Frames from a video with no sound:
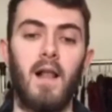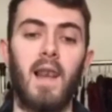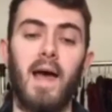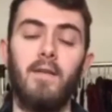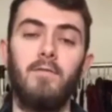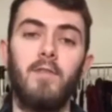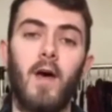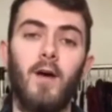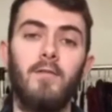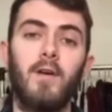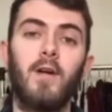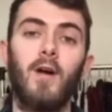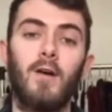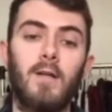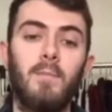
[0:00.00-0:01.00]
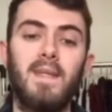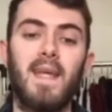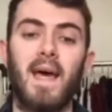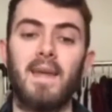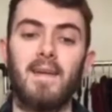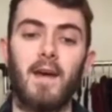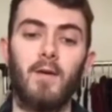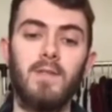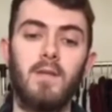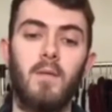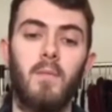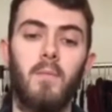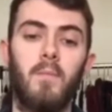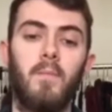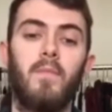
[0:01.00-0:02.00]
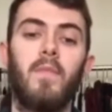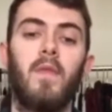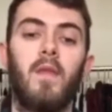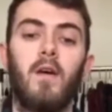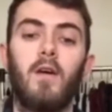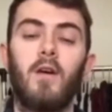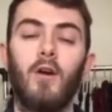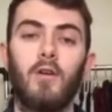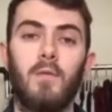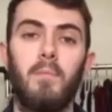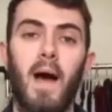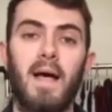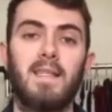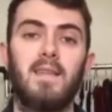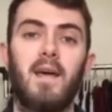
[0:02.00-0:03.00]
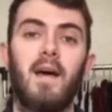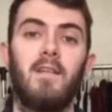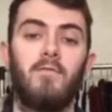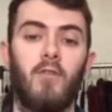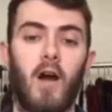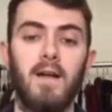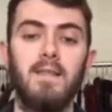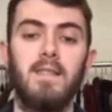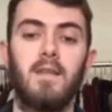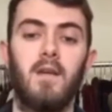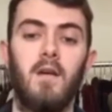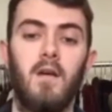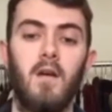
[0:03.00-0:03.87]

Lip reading: leftover cooked potatoes, cooked pasta and rice,